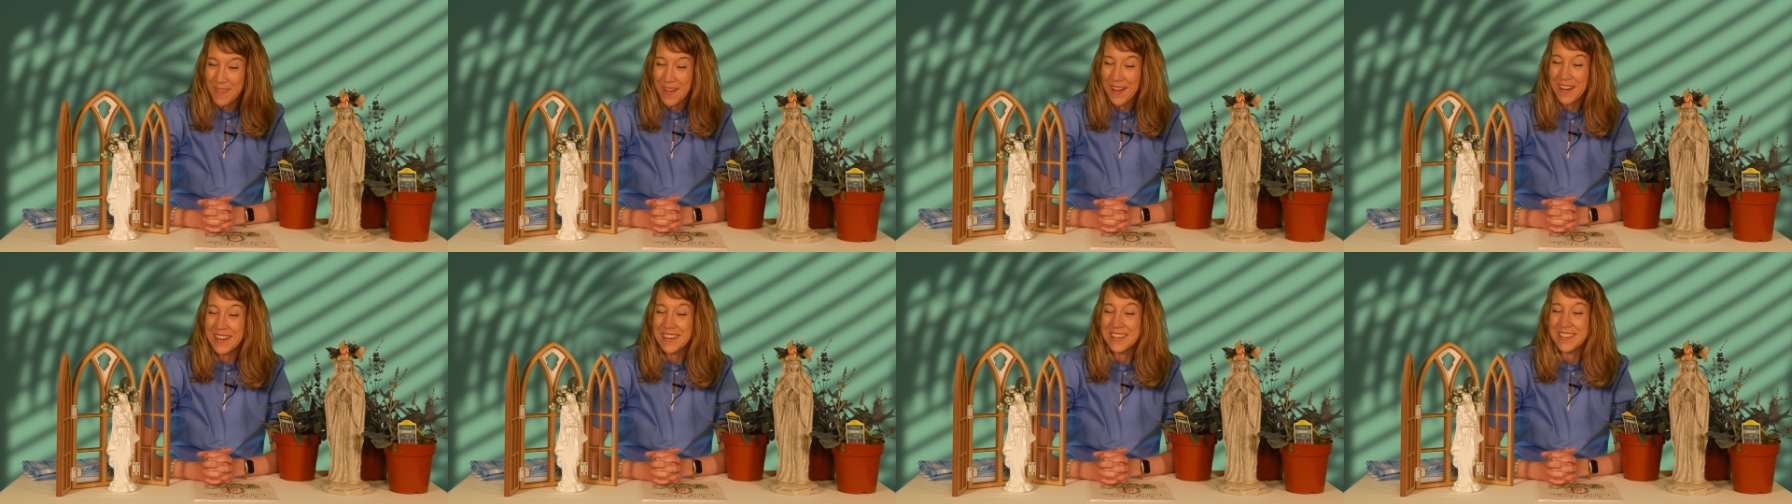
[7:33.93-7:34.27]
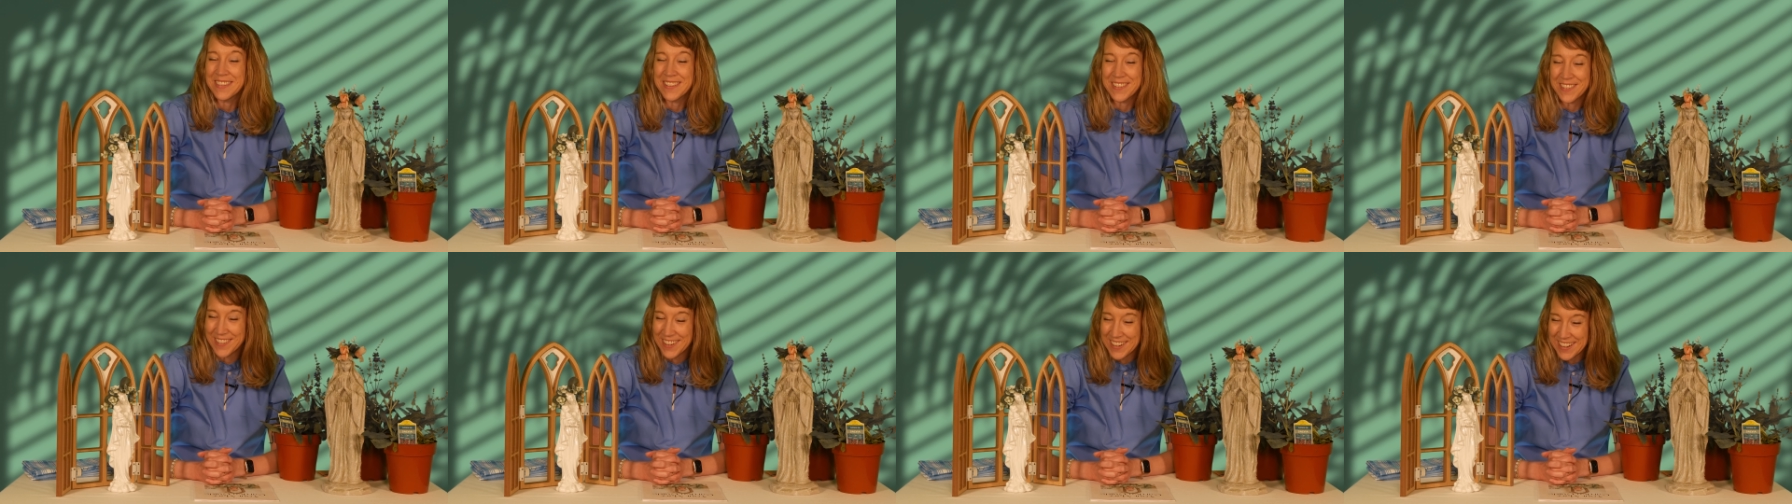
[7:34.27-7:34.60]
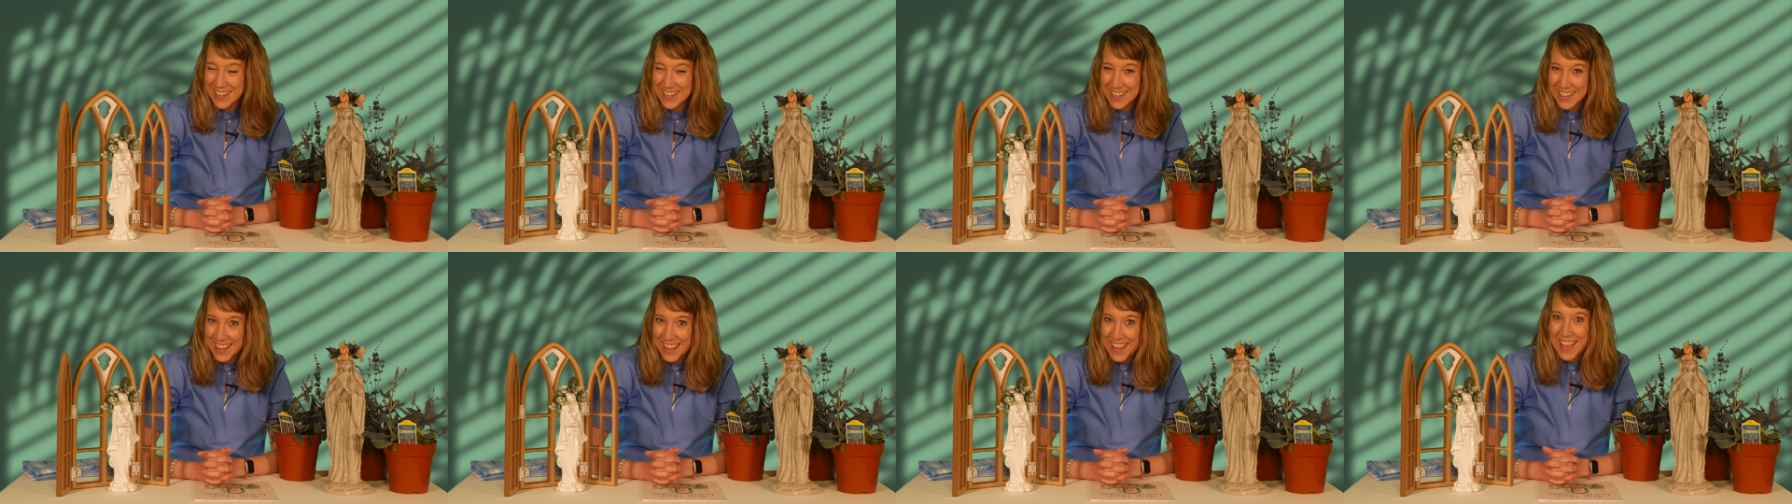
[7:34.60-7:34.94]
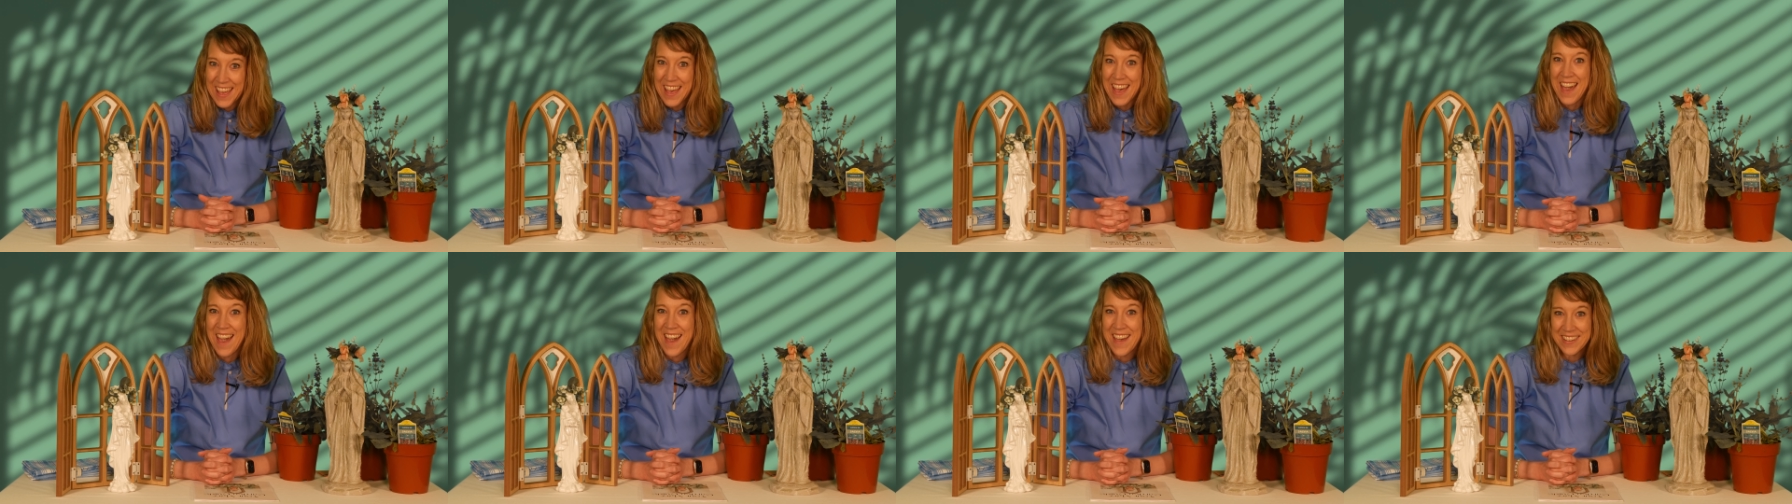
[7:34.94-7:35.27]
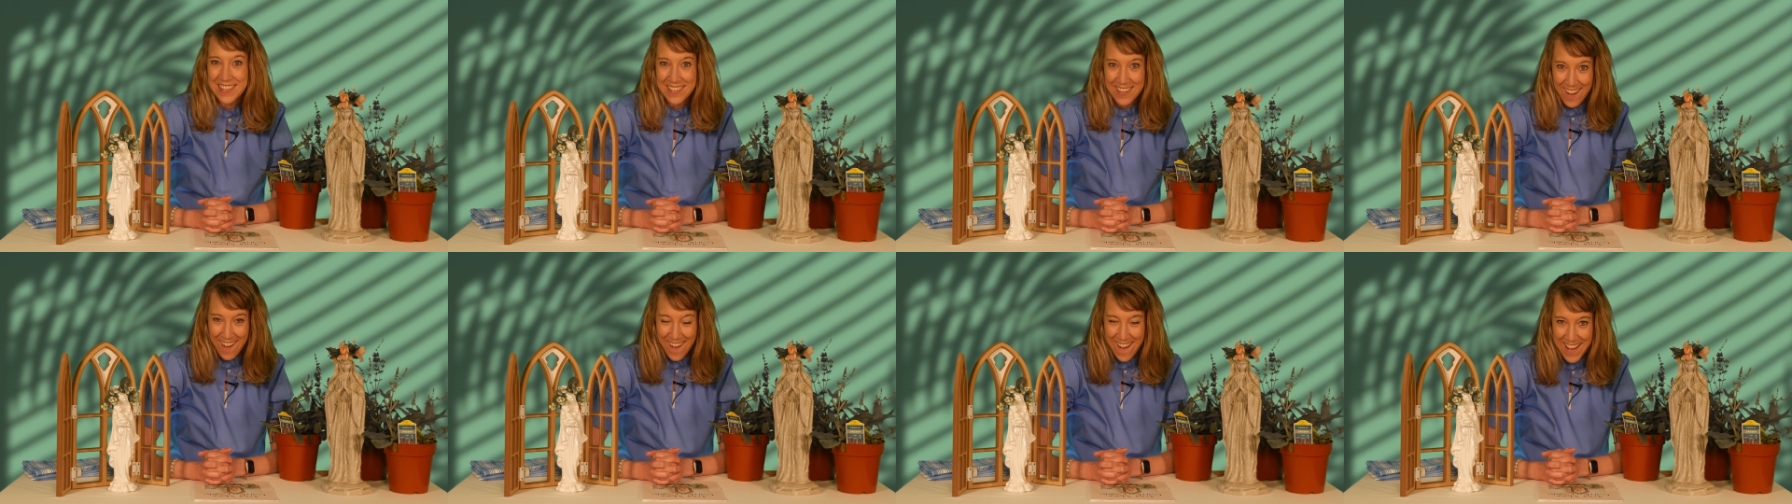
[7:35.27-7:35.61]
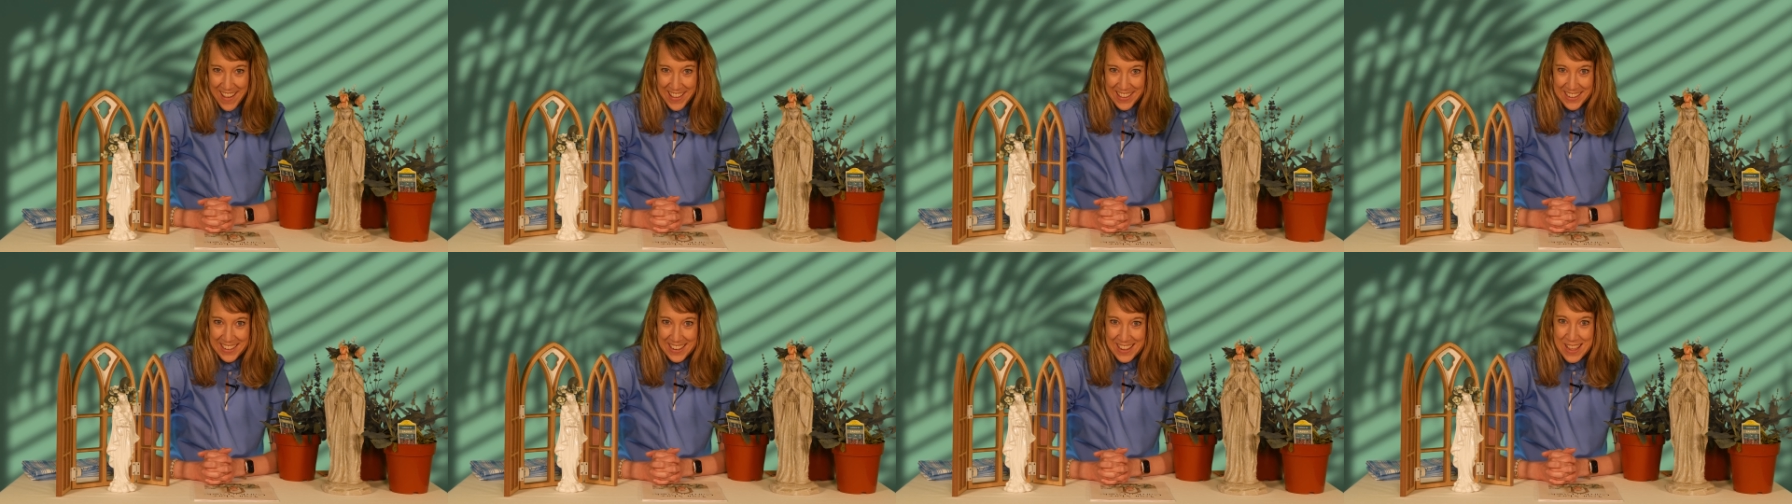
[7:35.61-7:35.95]
our Lord and
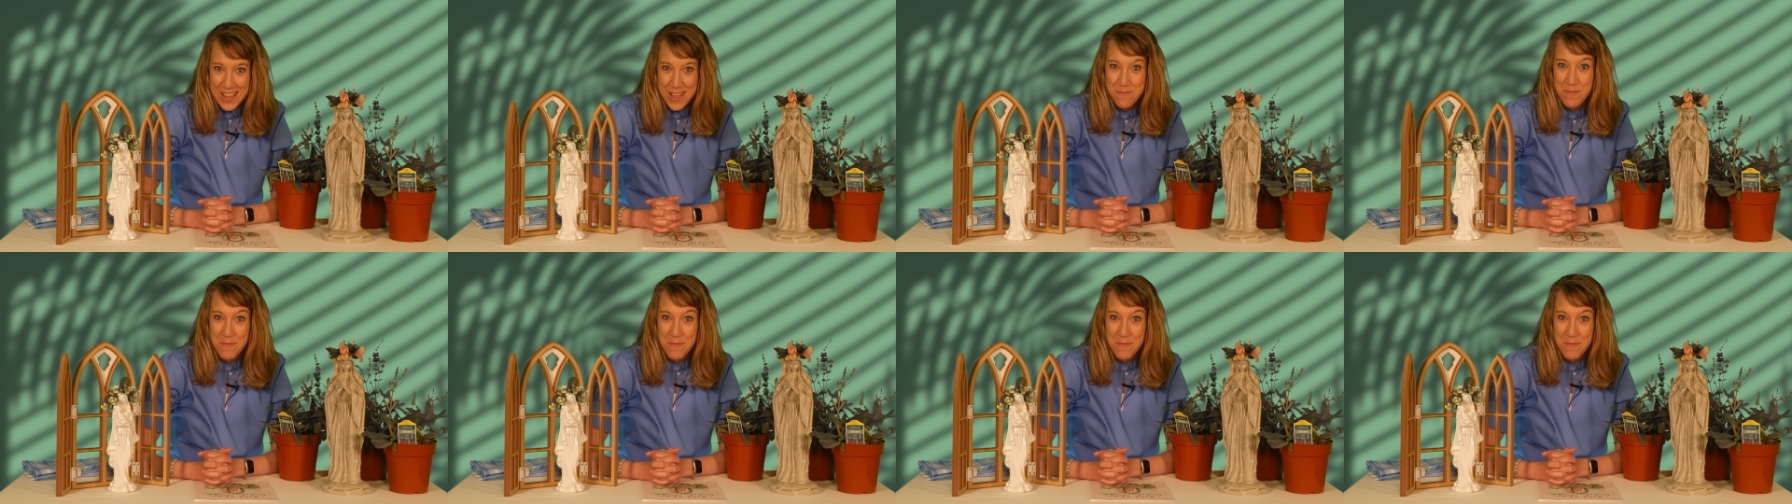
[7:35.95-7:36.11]
God.